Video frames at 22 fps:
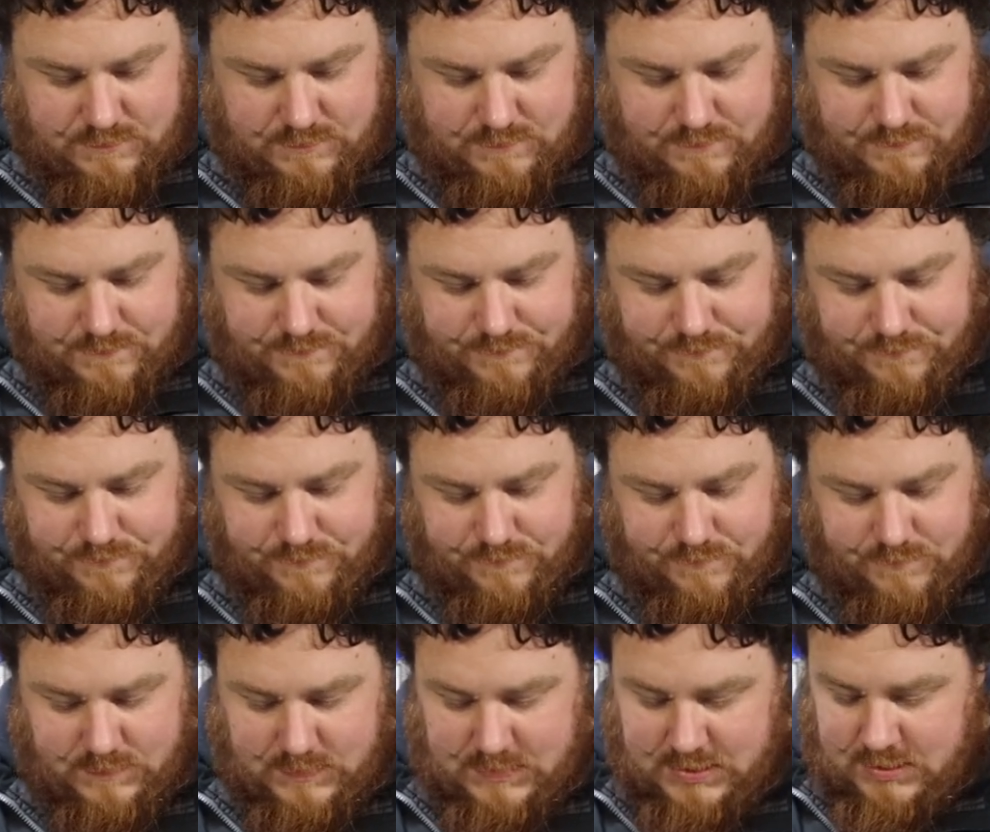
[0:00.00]

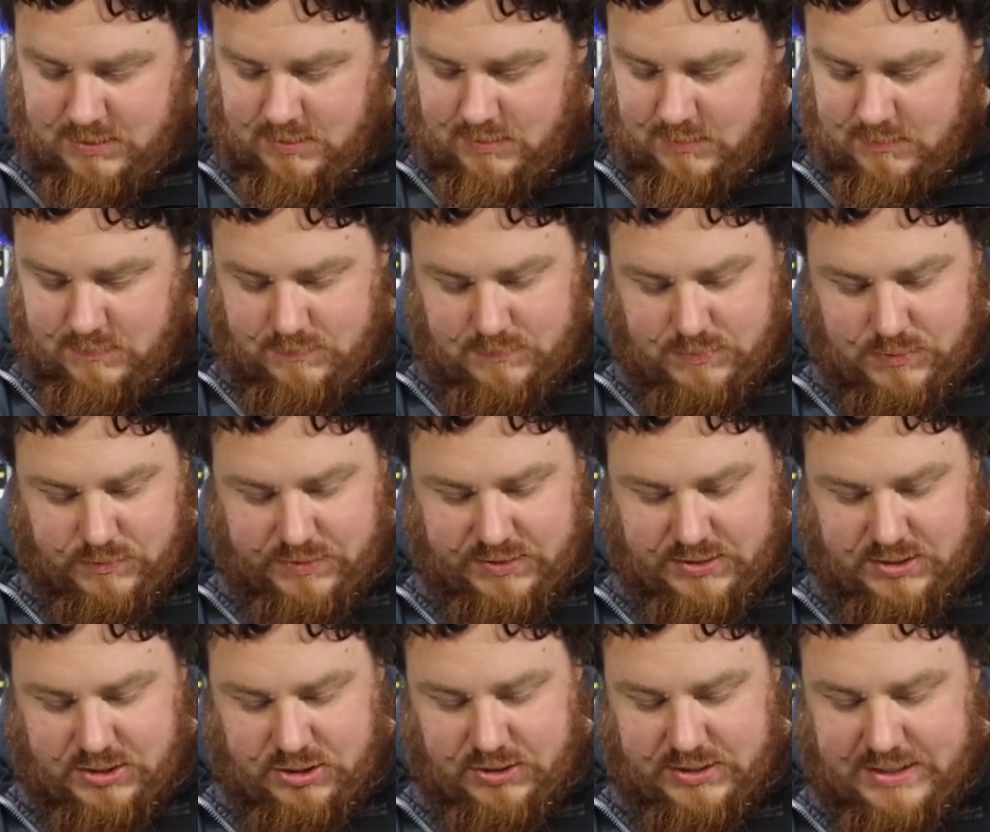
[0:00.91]
but with
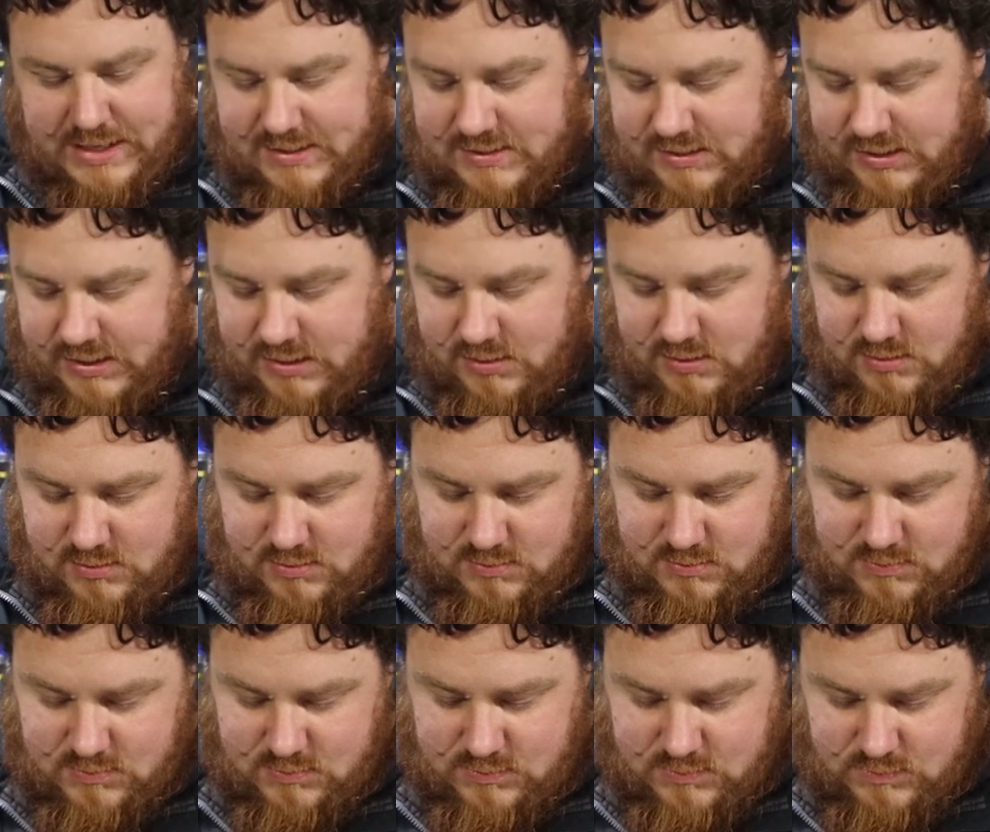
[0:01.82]
a new gasket,
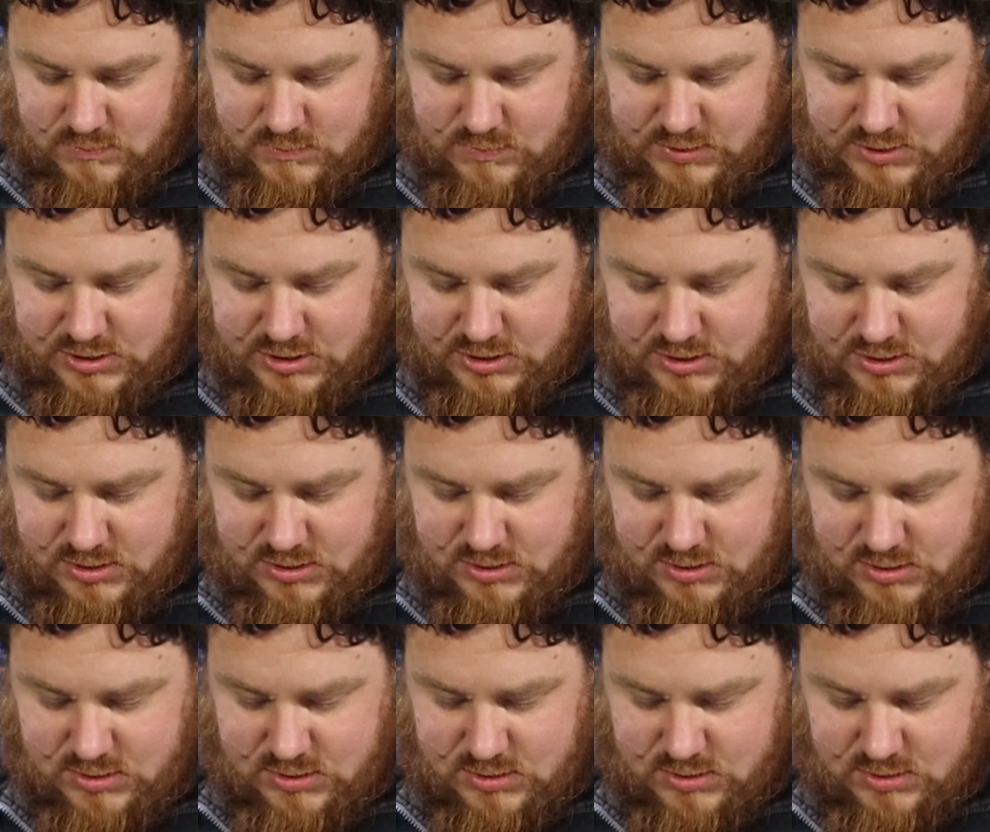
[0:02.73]
which
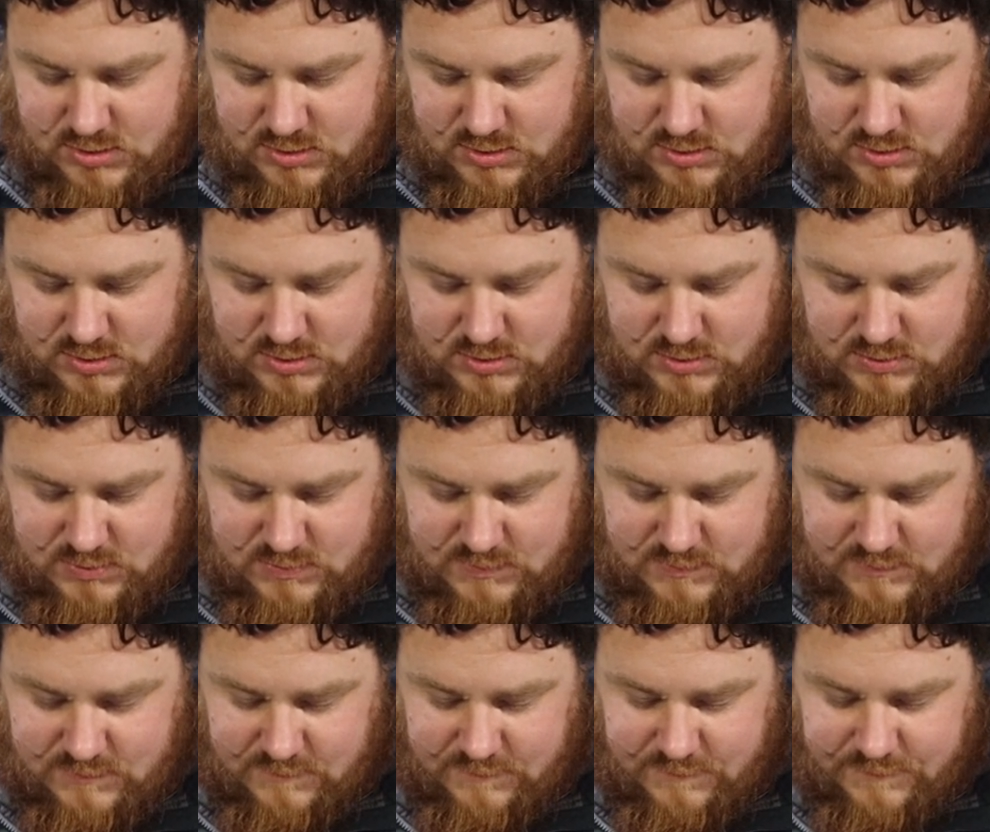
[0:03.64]

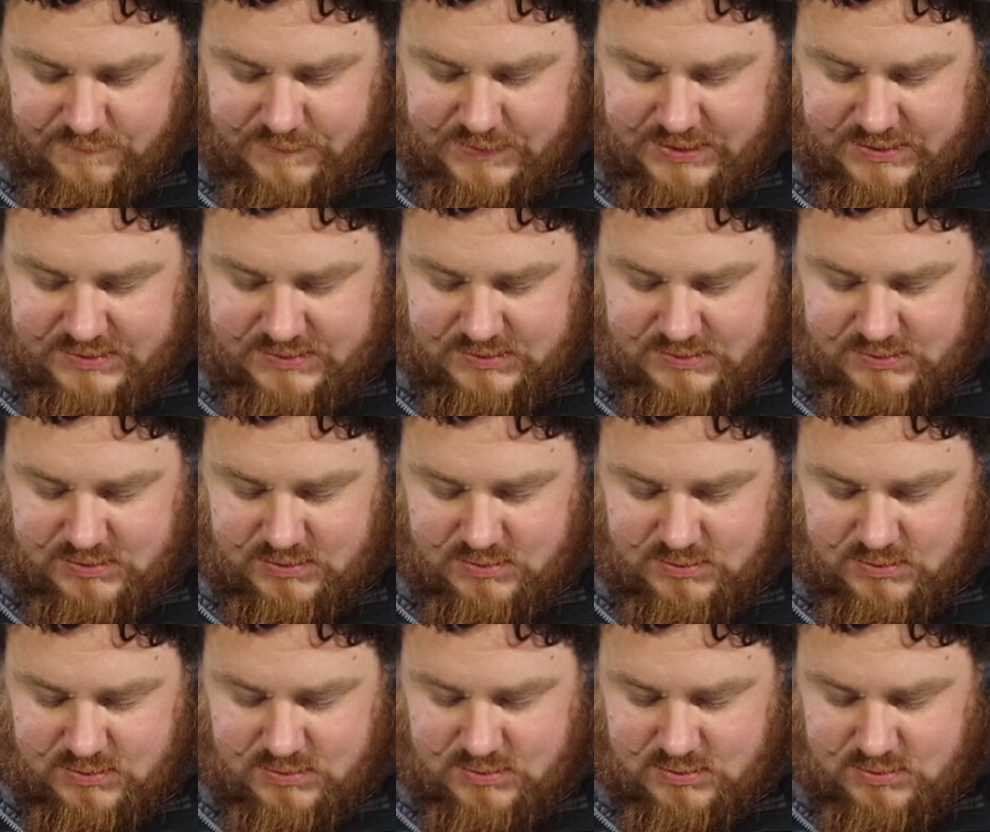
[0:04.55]
fits.
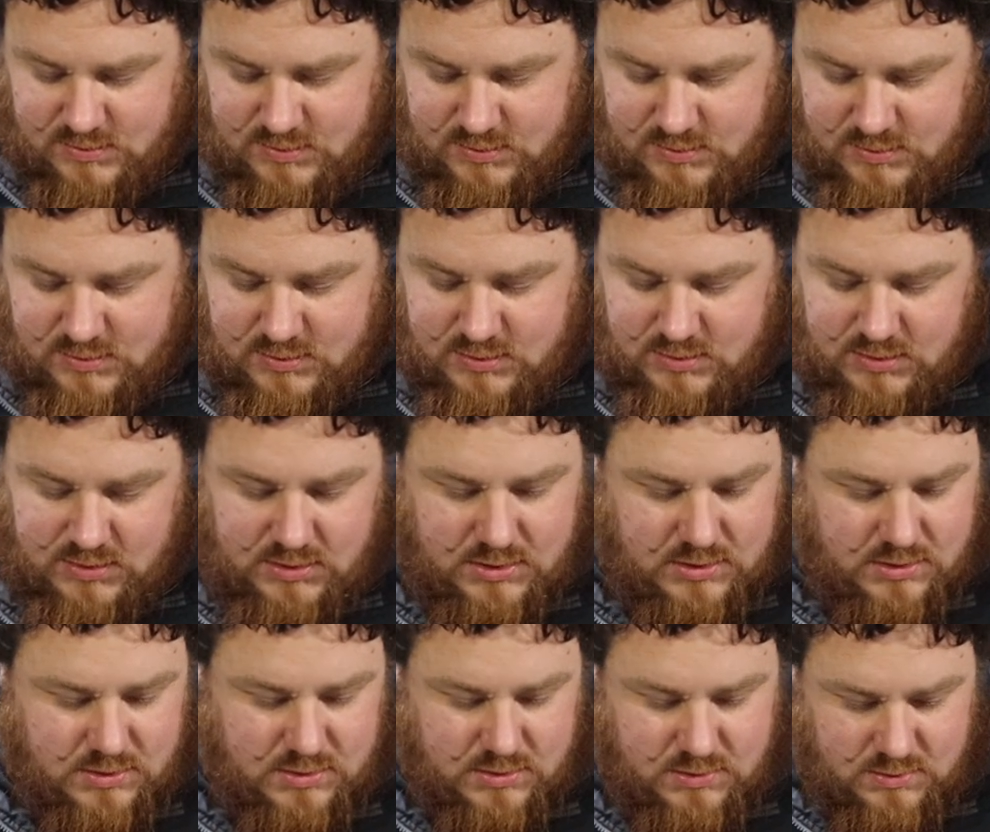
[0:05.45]

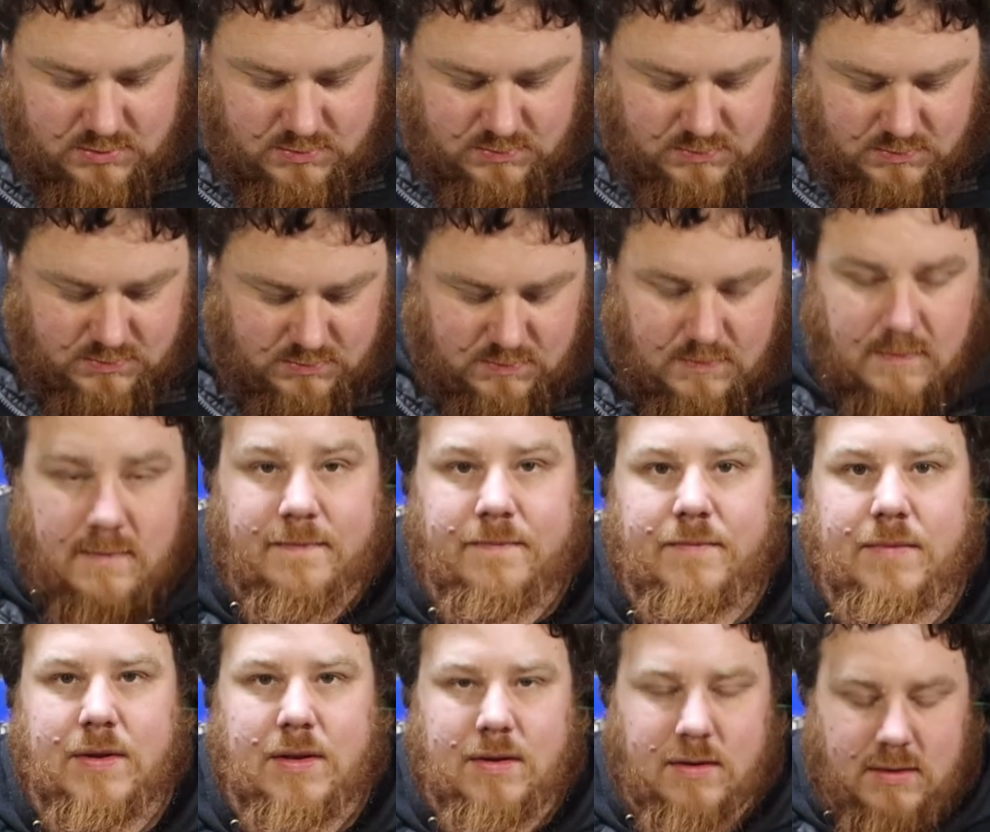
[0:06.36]
Good.
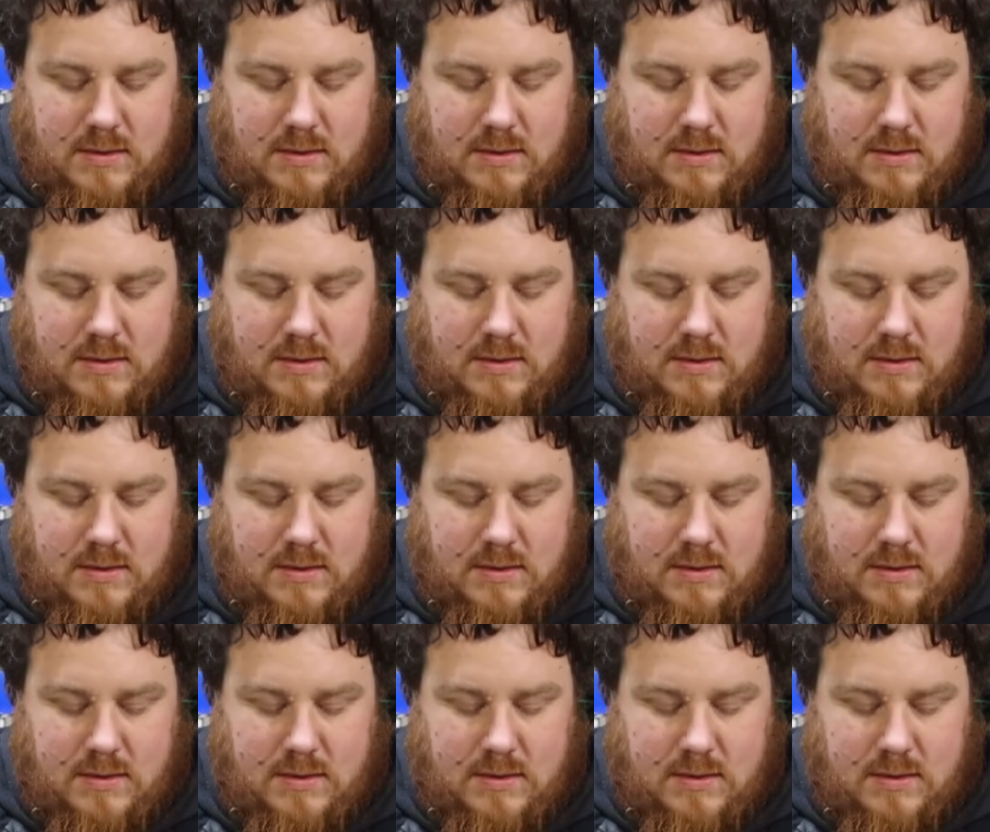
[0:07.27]
So